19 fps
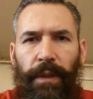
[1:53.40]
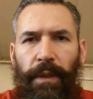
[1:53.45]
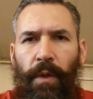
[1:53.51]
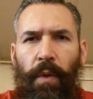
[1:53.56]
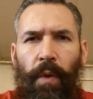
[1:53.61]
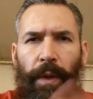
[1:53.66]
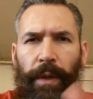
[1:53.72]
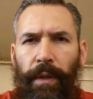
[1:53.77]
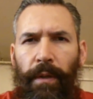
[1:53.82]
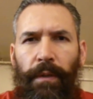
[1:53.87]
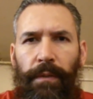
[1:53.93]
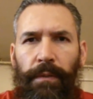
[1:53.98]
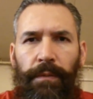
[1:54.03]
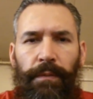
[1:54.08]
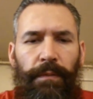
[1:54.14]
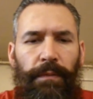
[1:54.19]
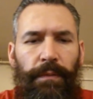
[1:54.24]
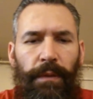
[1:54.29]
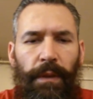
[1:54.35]
coil
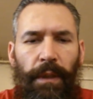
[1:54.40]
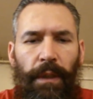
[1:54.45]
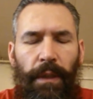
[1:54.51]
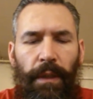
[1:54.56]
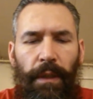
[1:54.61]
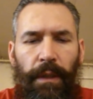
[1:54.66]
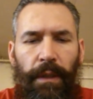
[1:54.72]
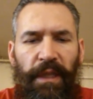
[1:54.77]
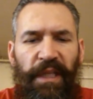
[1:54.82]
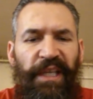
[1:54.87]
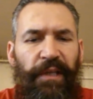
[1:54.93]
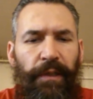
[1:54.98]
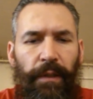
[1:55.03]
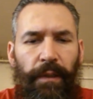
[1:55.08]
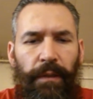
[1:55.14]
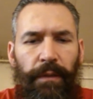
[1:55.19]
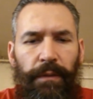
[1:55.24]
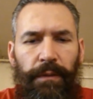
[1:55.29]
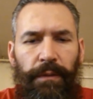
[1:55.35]

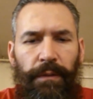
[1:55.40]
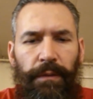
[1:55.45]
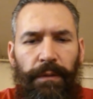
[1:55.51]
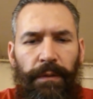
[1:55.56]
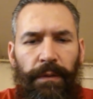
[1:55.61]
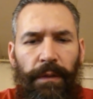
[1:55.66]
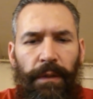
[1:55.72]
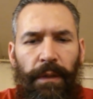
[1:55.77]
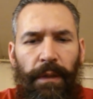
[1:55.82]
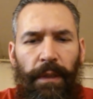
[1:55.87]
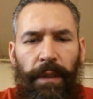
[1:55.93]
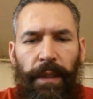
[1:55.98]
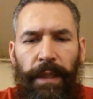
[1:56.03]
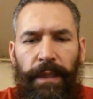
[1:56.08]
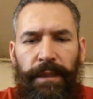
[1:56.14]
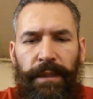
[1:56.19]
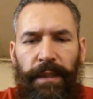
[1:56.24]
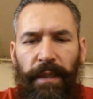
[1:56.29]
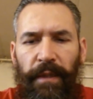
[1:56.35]
cleaner
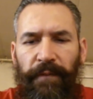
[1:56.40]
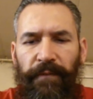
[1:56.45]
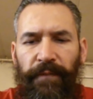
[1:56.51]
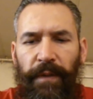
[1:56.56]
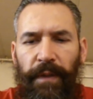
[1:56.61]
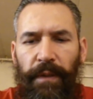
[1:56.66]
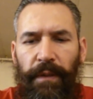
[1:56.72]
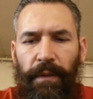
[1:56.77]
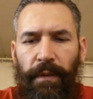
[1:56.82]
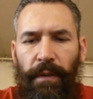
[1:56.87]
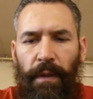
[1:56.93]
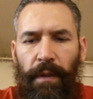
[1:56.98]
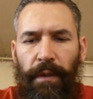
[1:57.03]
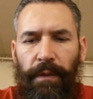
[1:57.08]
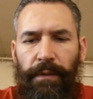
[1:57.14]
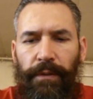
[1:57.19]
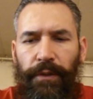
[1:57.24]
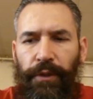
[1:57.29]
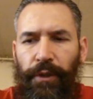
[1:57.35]
instead of the
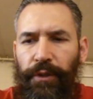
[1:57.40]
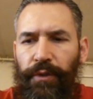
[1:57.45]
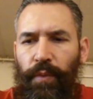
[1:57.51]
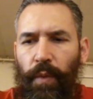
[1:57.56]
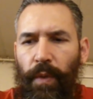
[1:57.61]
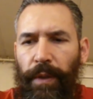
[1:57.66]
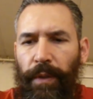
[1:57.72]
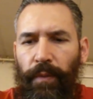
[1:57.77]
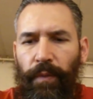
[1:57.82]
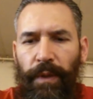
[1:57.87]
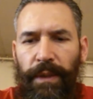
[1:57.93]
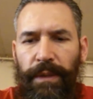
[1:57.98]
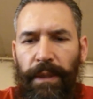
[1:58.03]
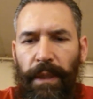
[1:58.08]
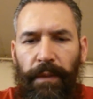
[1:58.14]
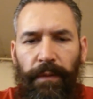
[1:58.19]
long church worn ones.